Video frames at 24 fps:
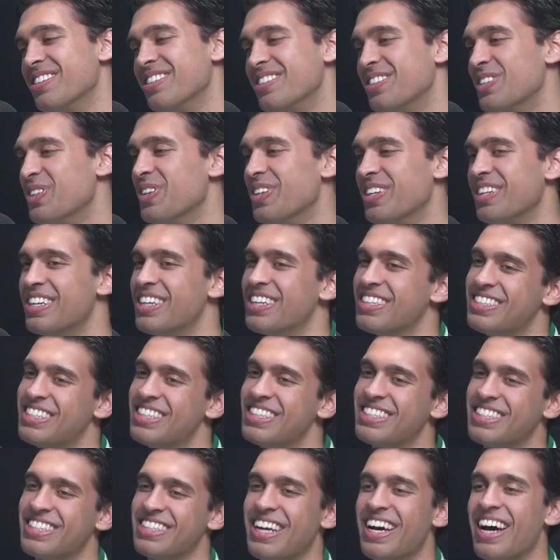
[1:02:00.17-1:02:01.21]
doing this,
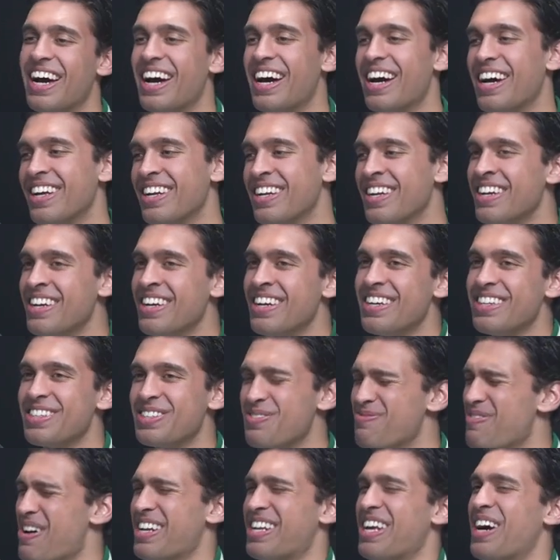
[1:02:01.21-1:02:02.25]
this, and that." So
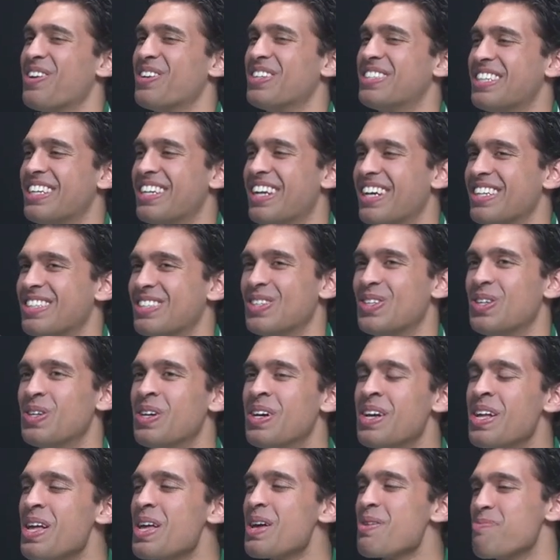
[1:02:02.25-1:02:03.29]
my dad would say that too.
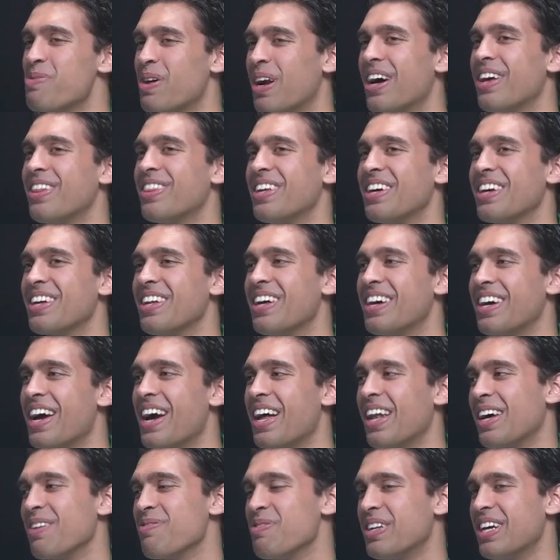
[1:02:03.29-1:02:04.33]
Yeah, but yeah. I think like yeah,
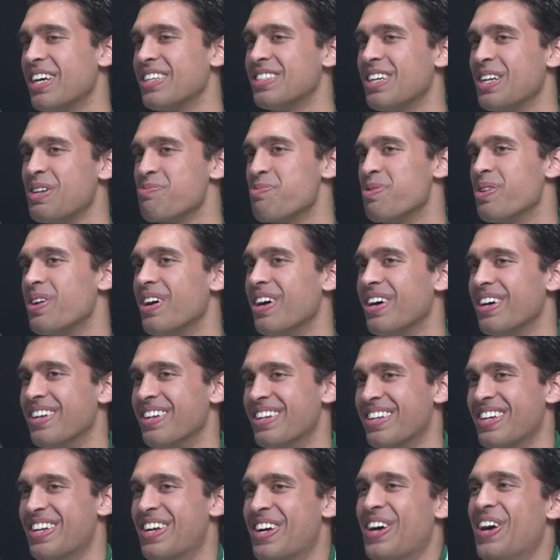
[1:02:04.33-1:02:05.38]
like my dad's not LeBron.
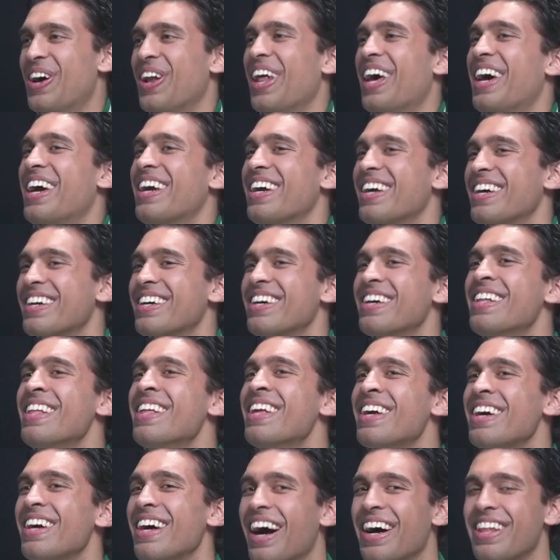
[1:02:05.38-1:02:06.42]
You know, like, yeah,
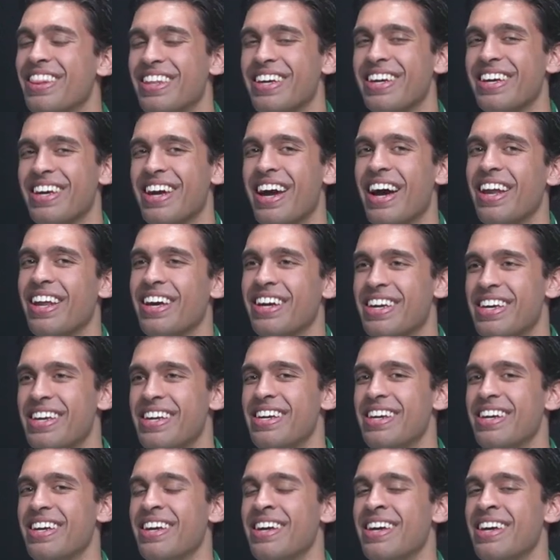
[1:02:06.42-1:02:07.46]
yeah, I think yeah, like
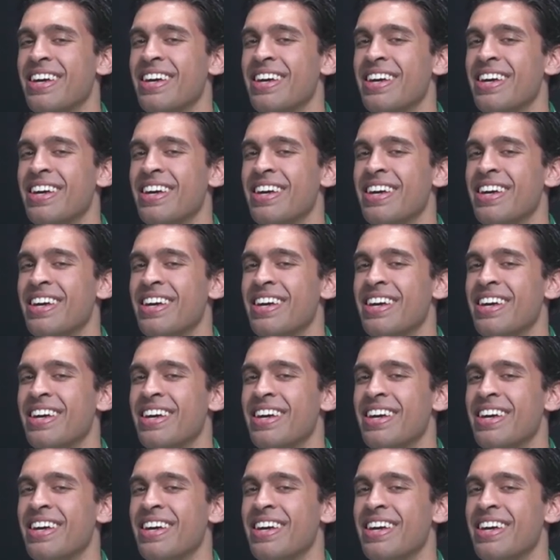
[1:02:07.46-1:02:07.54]
he.